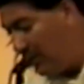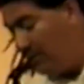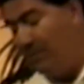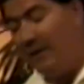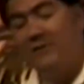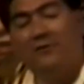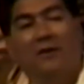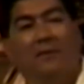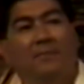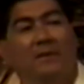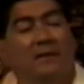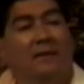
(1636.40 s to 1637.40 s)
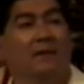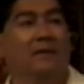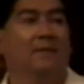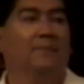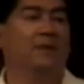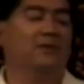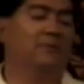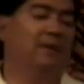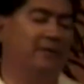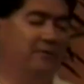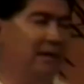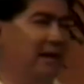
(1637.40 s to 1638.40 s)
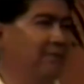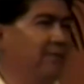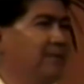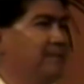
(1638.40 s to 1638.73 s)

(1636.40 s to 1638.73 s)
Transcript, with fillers: he picks her up, brings her back to life.